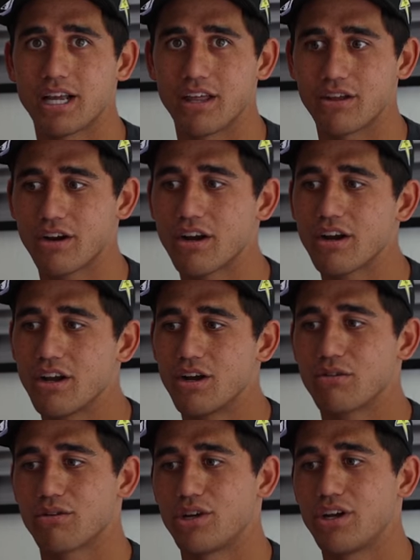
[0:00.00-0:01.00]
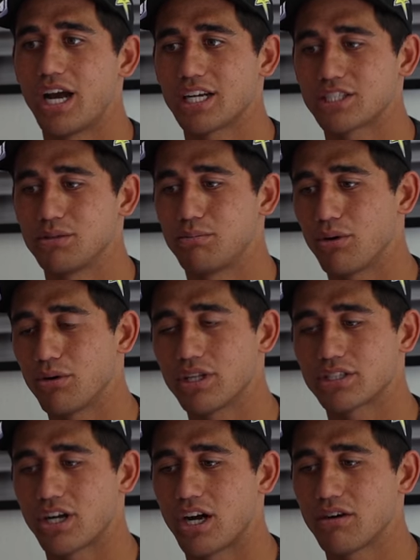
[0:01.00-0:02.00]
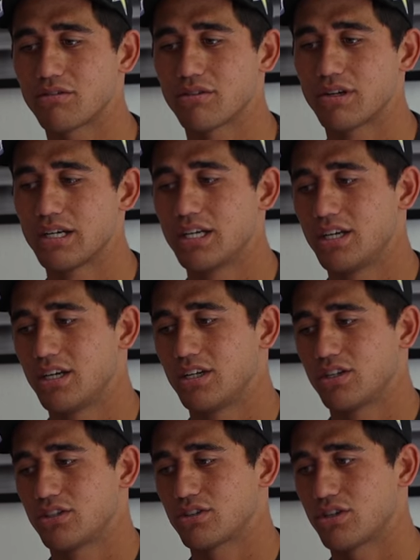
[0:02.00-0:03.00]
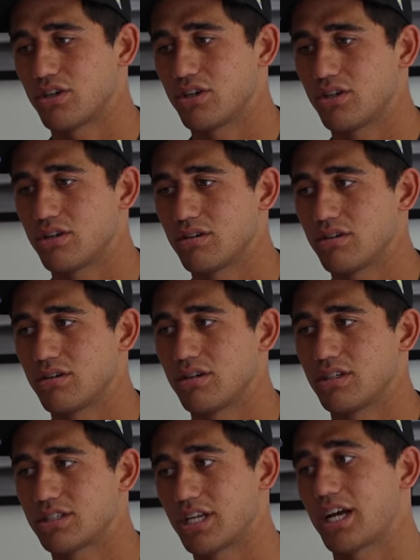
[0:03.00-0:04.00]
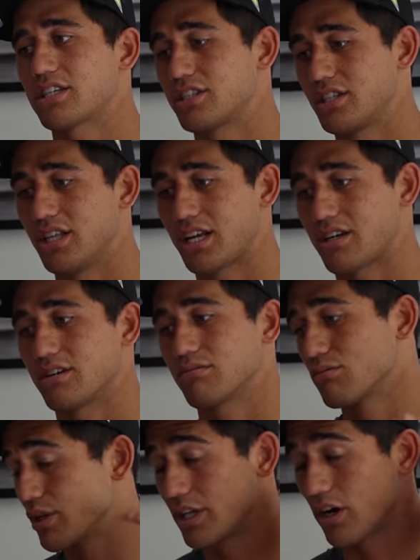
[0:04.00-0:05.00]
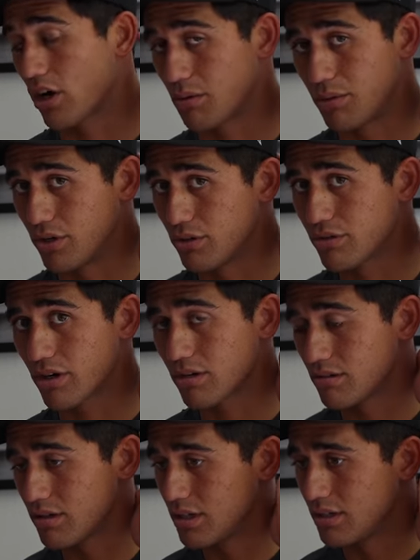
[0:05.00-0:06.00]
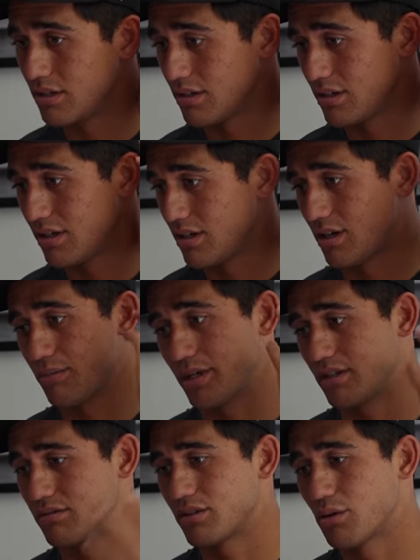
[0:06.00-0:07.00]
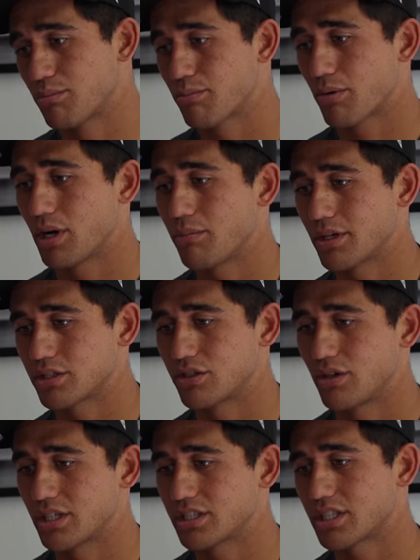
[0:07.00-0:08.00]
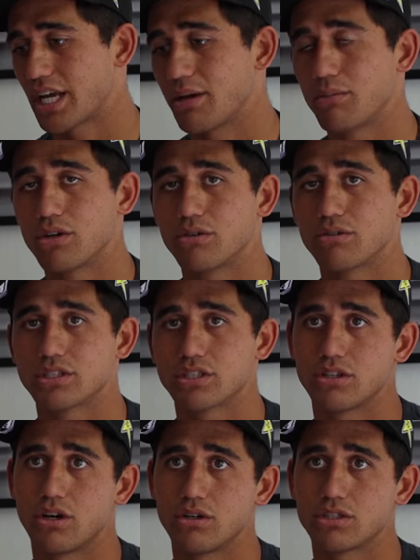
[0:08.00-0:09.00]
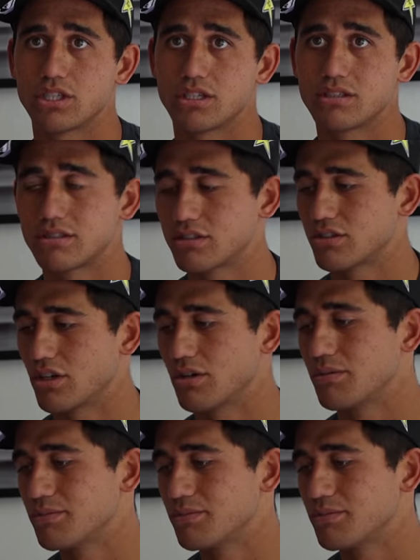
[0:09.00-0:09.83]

together for you to actually pull this off. So it's actually like a really hard maneuver. I mean, you're pretty much doing skate maneuvers in the ocean. So.